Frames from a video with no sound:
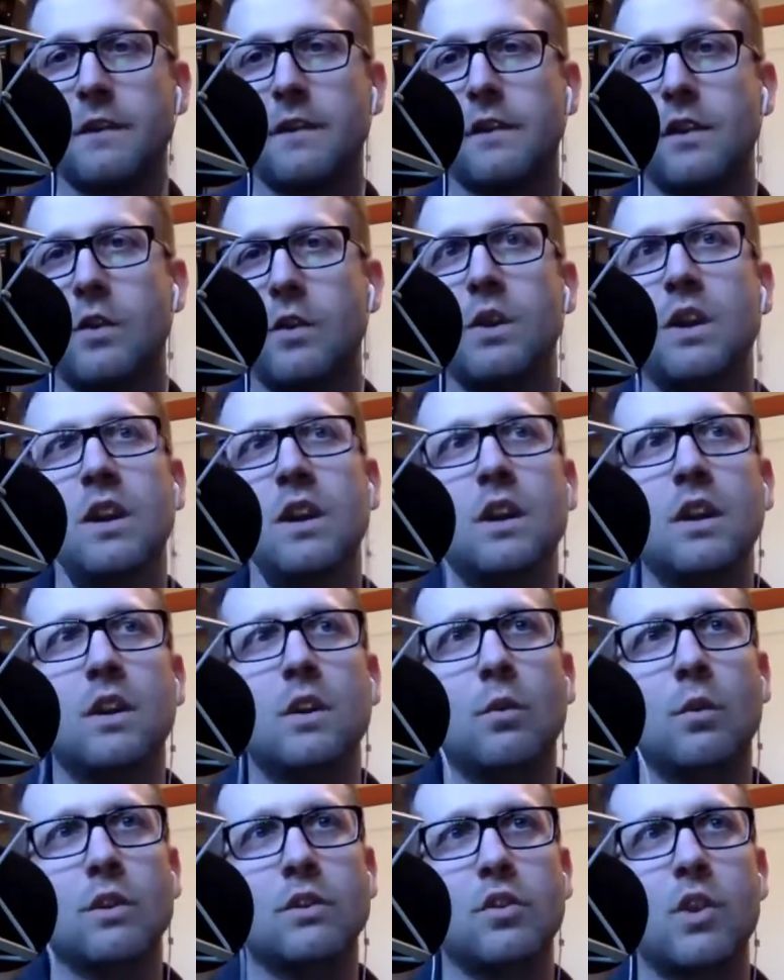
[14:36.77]
And so,
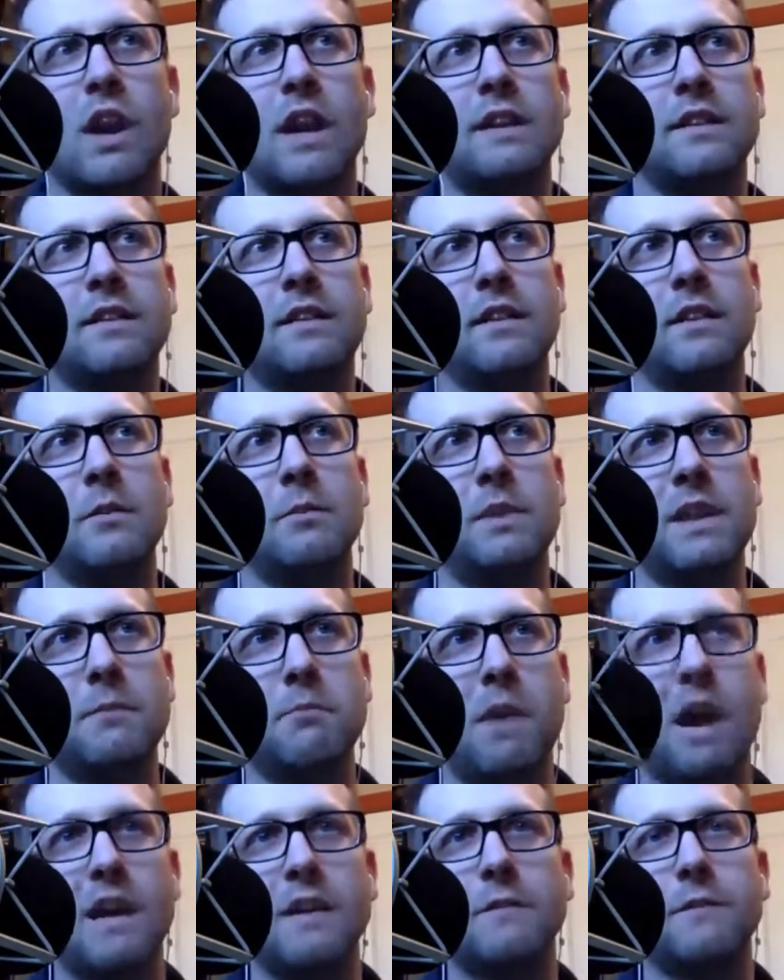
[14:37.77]
we're trying to be
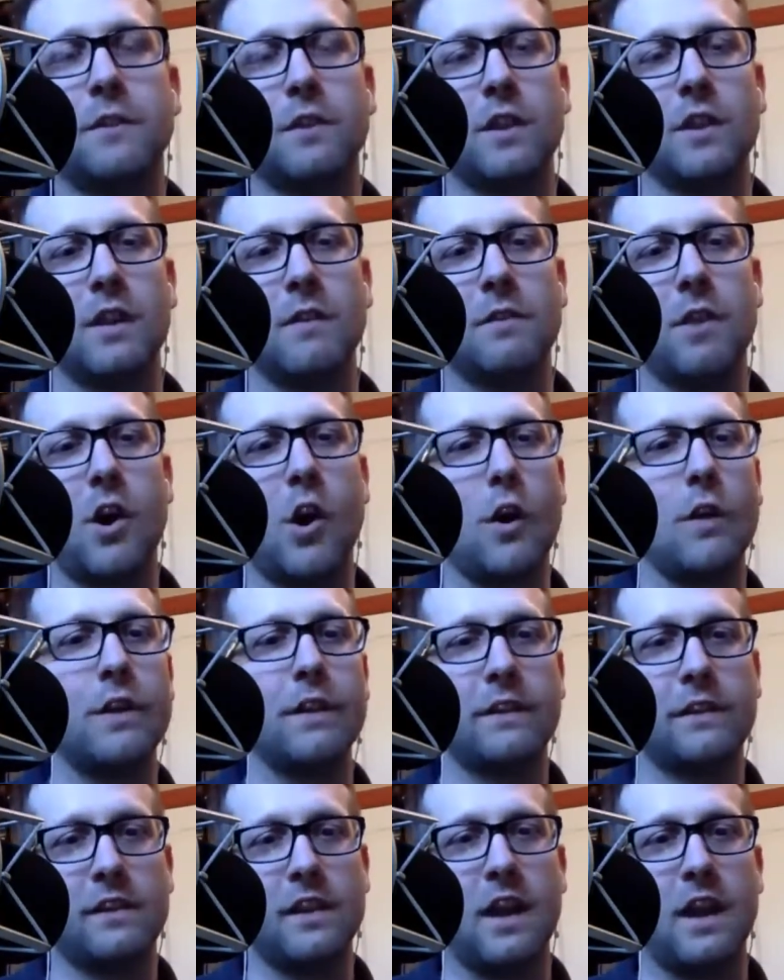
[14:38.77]
mindful of all
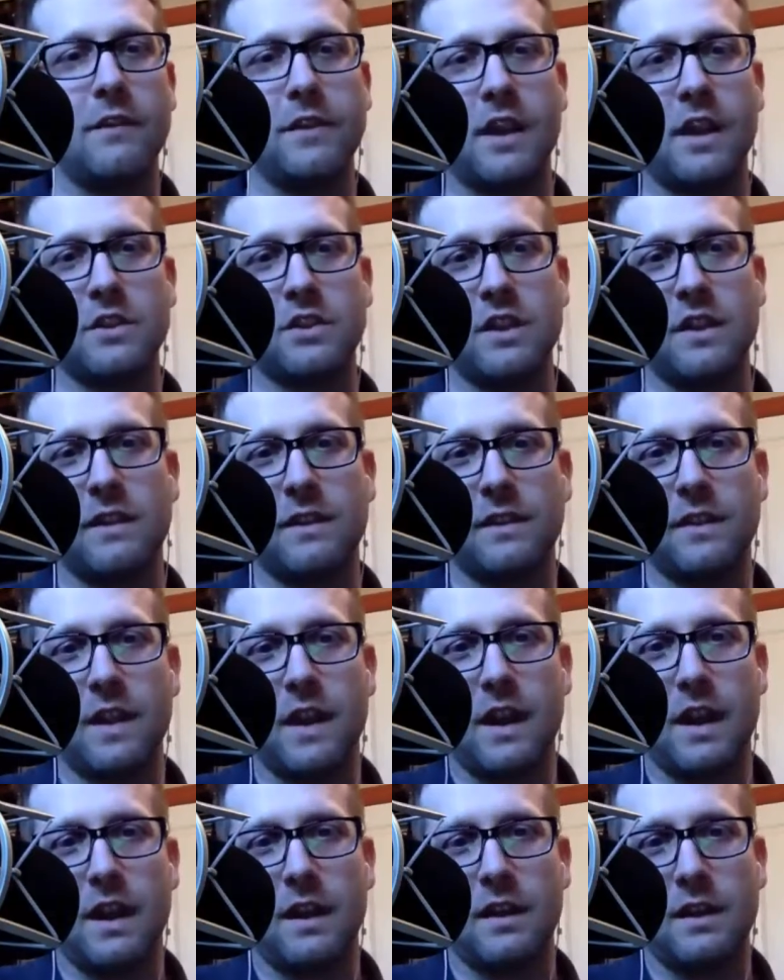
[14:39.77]
the stuff, not just
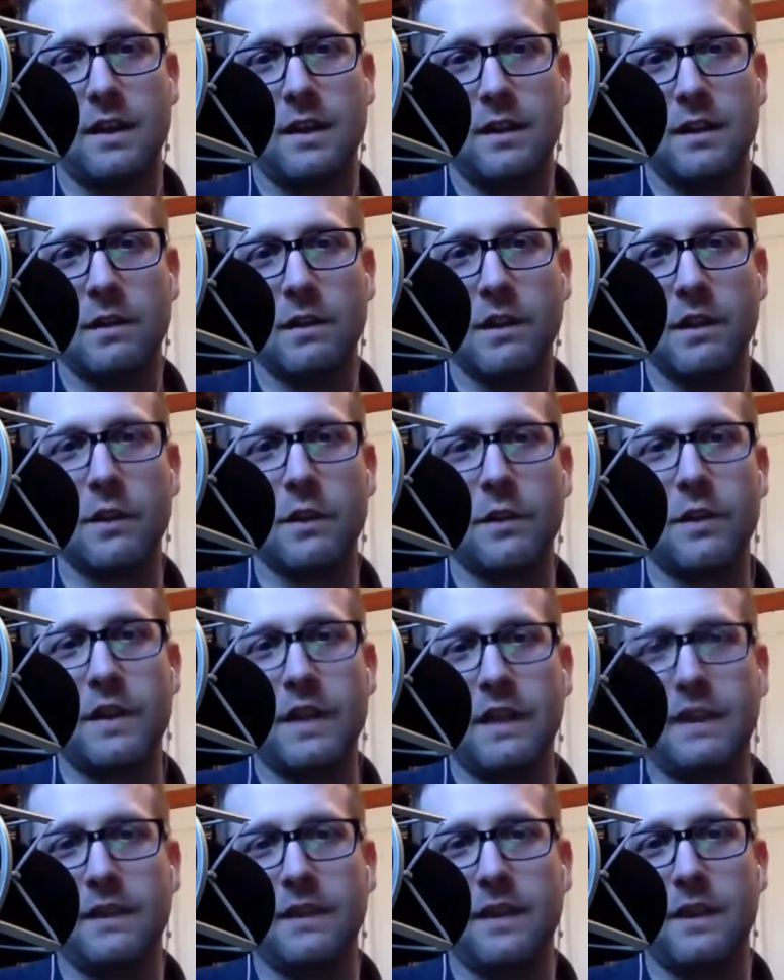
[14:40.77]
the little
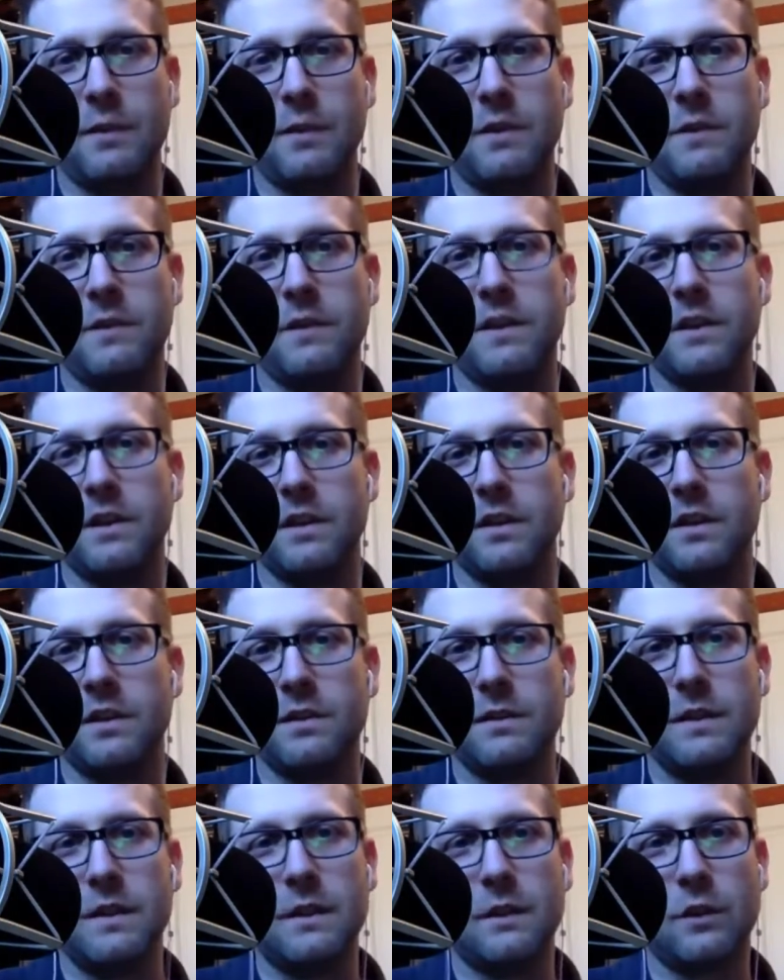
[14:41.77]
things that we
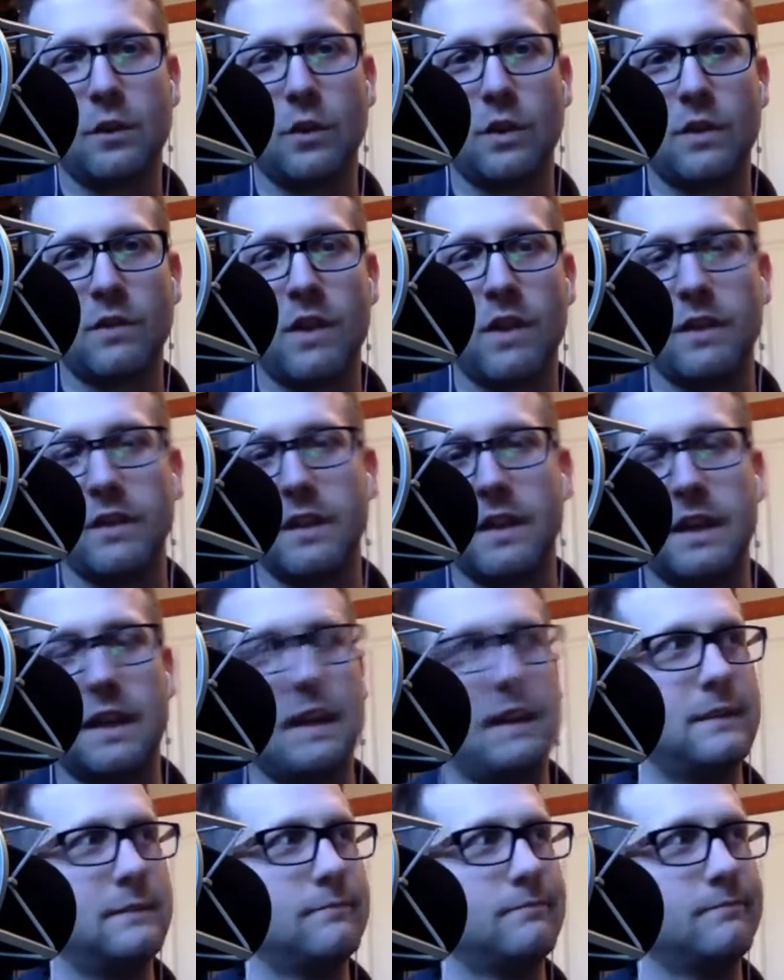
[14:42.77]
feel sort of on
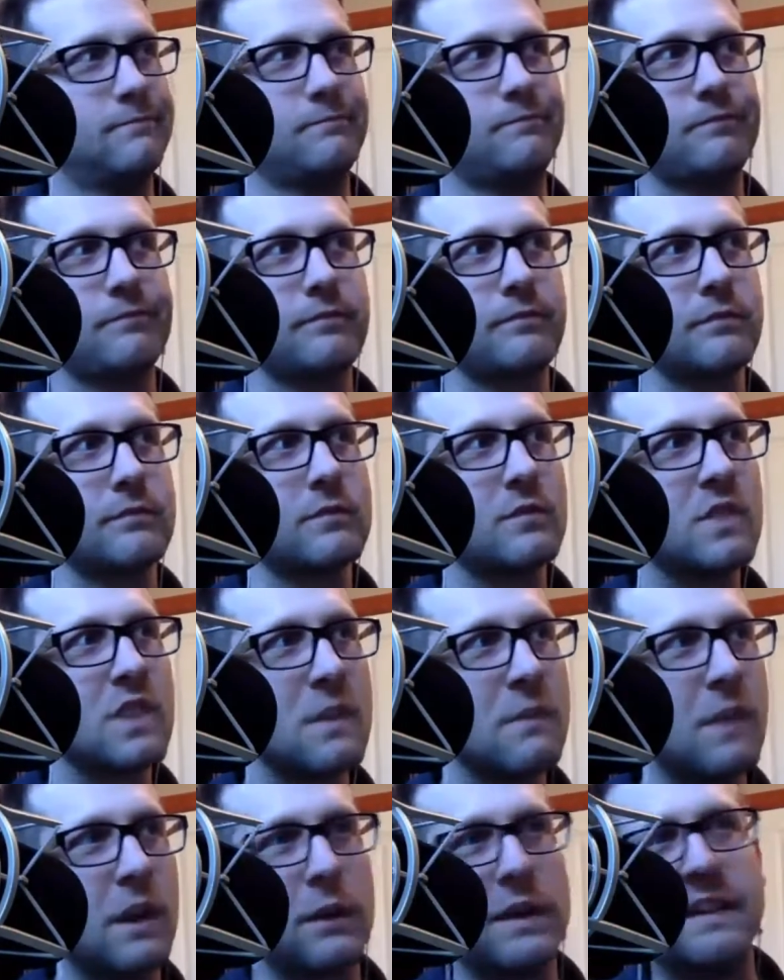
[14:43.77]
the
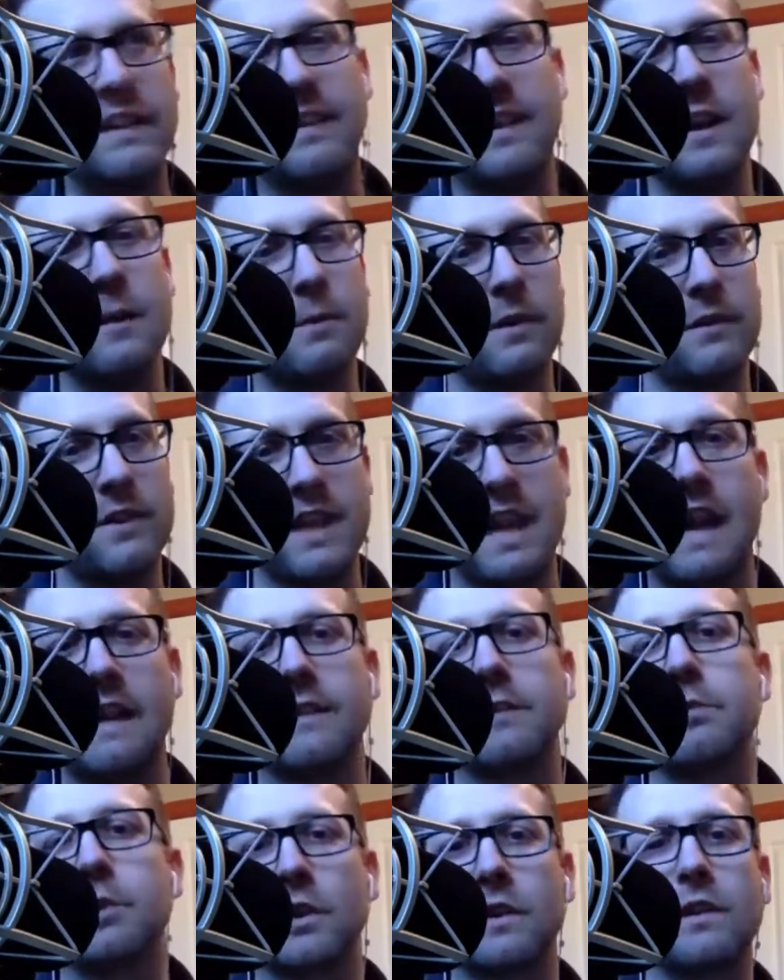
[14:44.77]
very tip of the
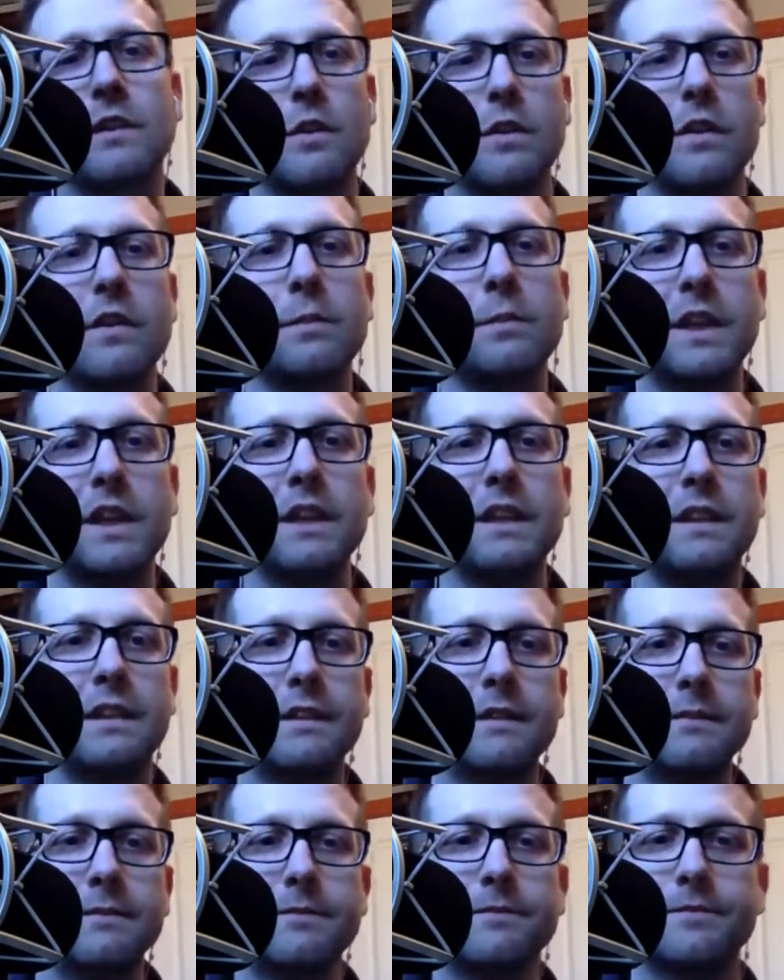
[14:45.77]
iceberg, so to speak.